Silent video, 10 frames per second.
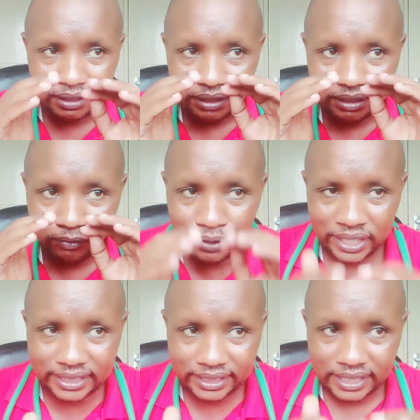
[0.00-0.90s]

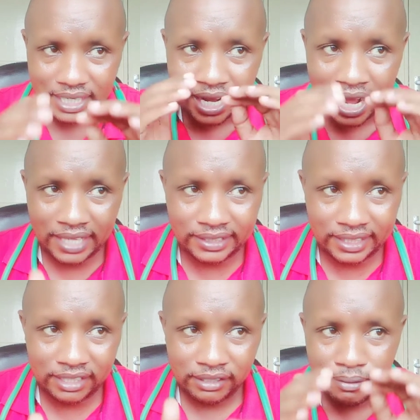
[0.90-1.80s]
Witch
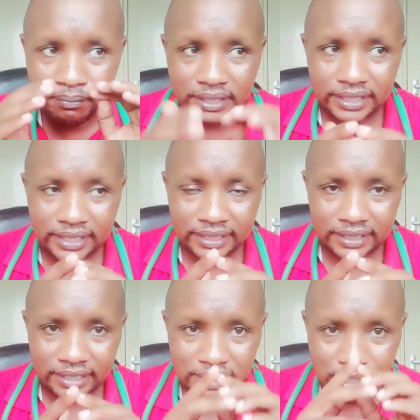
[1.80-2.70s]
hazel
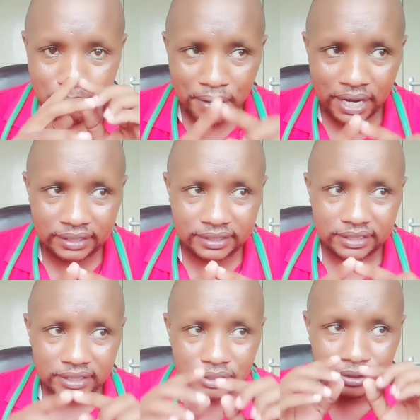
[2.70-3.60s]
medicated pads
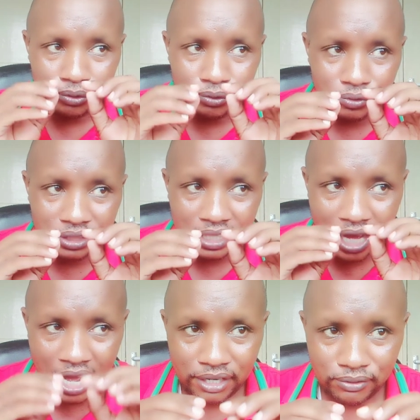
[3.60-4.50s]
to the
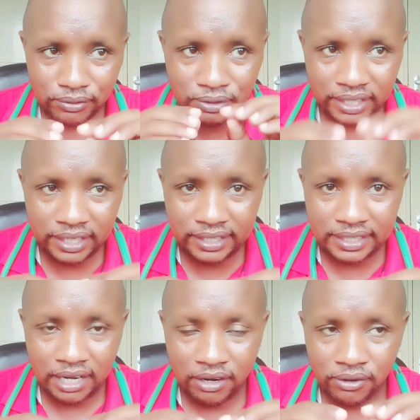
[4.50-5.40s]
anal
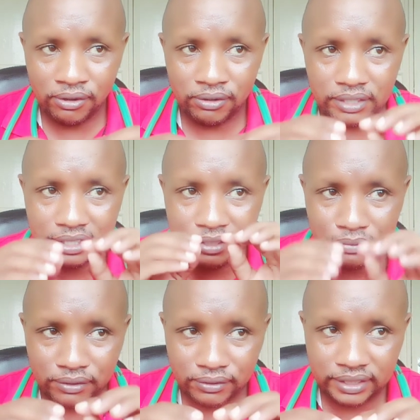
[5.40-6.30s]
area, or
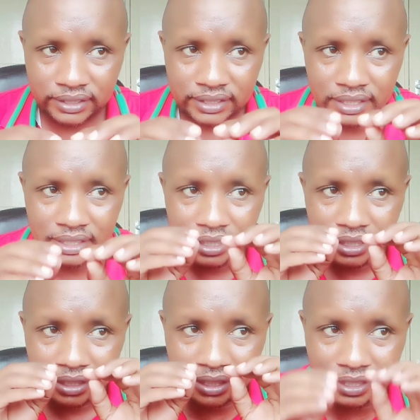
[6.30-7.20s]
hemorrhoid
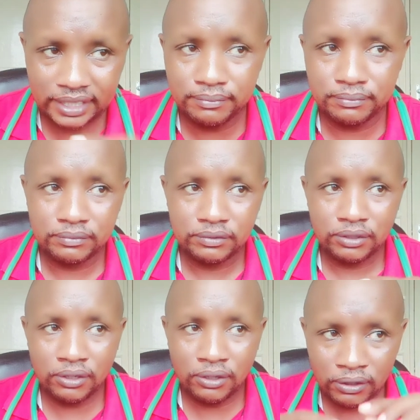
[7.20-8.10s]
cream,
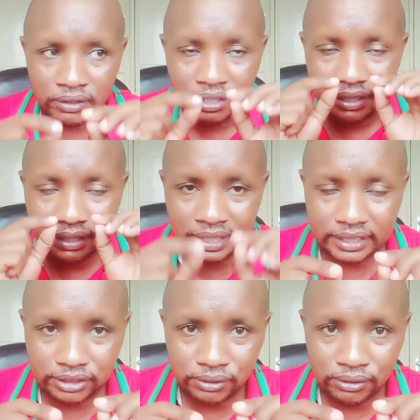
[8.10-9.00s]
or
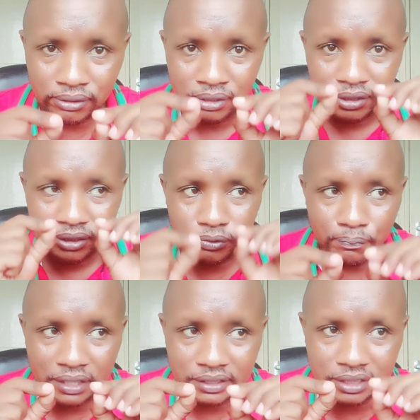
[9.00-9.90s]
rectal
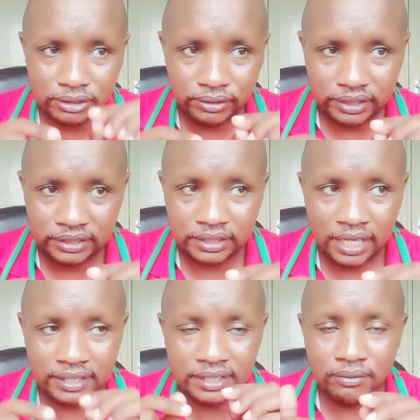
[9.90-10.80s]
suppositories
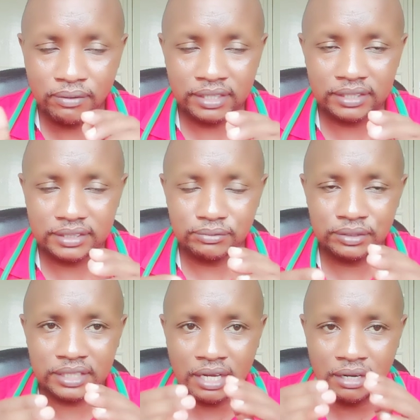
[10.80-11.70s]
like the ones which
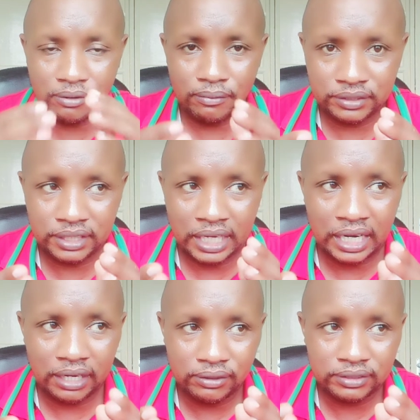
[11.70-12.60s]
are common are
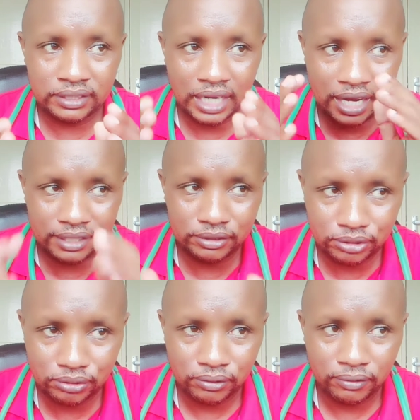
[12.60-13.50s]
called
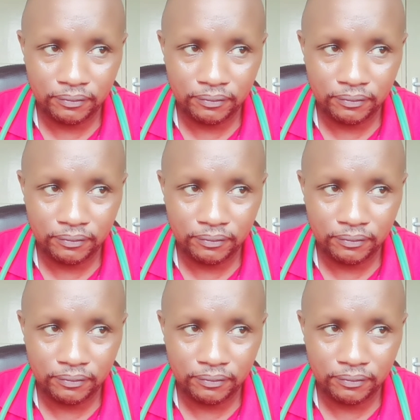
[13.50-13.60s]
anisole,